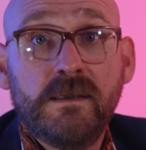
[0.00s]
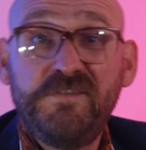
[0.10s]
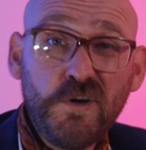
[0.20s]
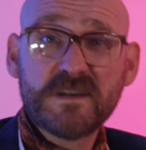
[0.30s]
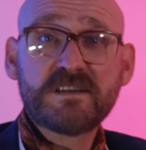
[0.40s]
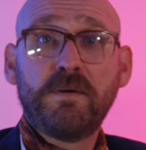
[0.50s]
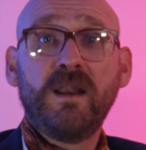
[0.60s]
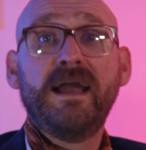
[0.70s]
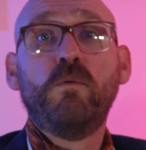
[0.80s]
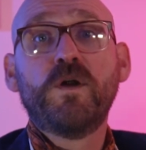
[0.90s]
If you as a
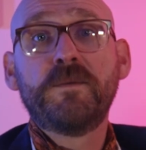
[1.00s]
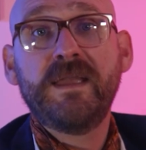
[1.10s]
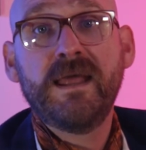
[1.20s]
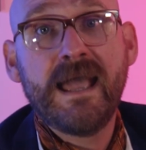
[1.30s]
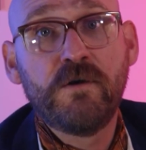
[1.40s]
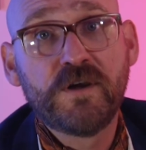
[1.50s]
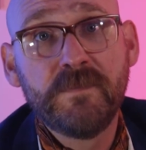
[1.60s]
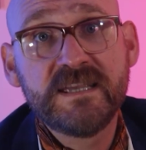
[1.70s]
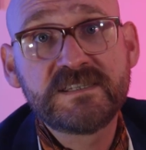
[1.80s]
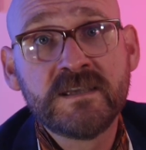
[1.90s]
player want to be an
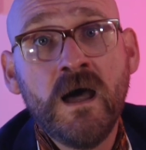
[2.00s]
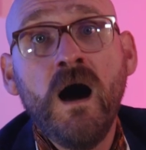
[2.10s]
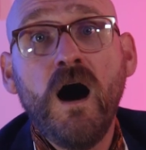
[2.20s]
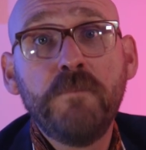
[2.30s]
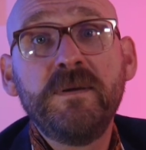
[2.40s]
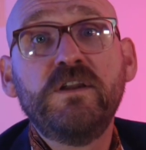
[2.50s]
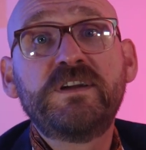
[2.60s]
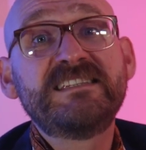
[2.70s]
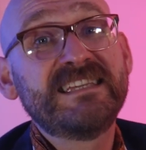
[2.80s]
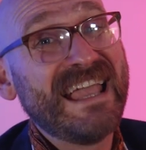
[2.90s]
alchemist, I'd be
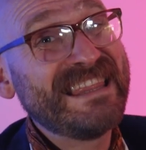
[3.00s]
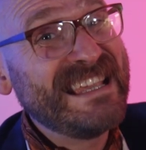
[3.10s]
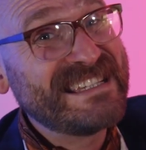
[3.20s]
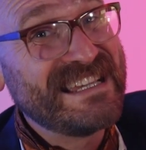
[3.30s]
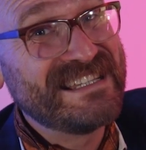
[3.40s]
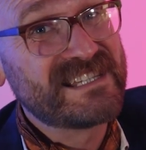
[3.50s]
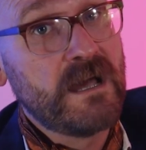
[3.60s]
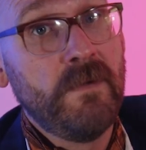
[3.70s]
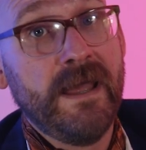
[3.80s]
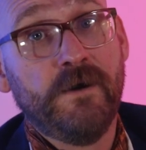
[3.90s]
looking to get this in
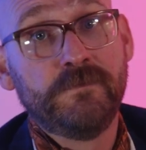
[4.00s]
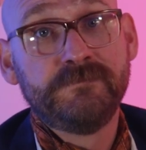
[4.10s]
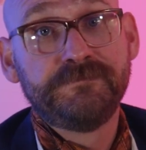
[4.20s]
somehow.